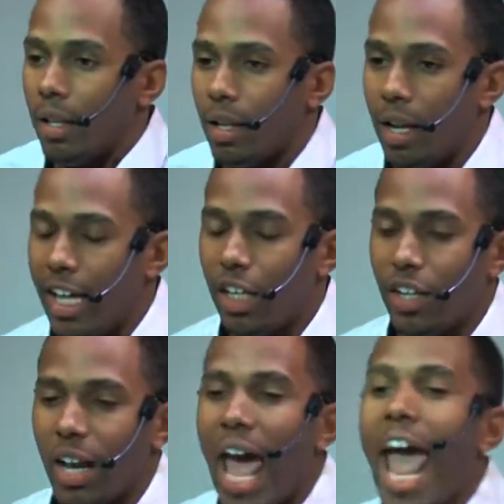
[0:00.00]

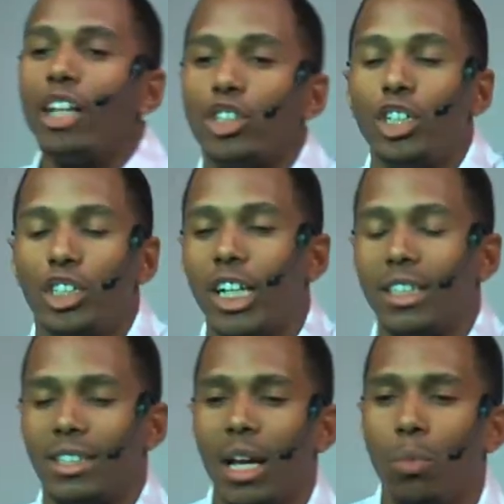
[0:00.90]
Legion answered,
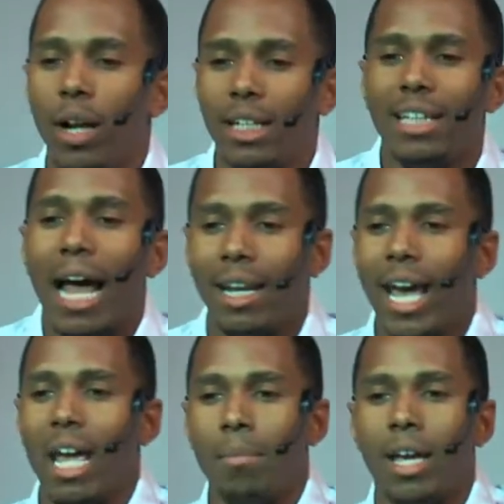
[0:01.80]
Jesus said, what is thy
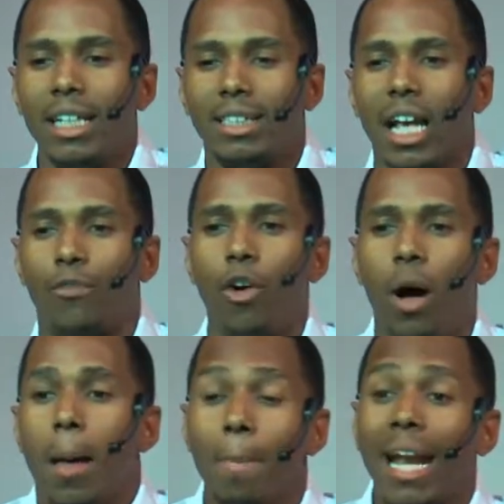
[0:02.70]
name? And he says,
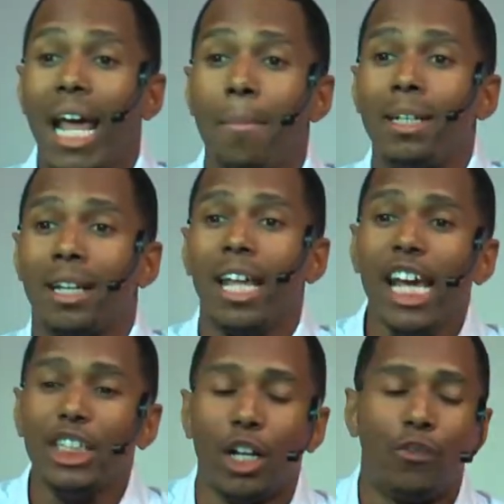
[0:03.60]
for my name is
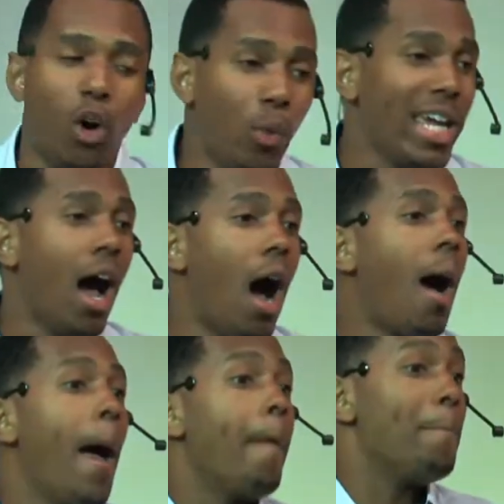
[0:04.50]
Legion, for we
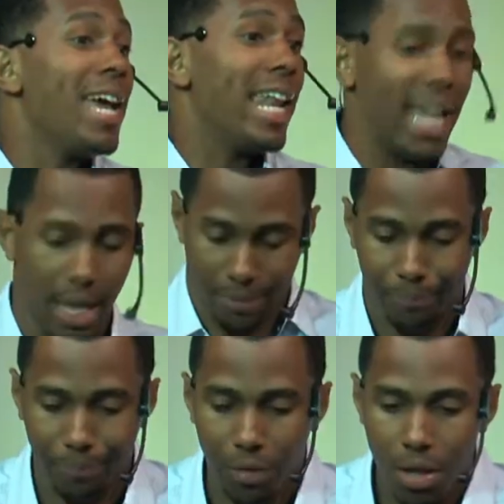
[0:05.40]
are many.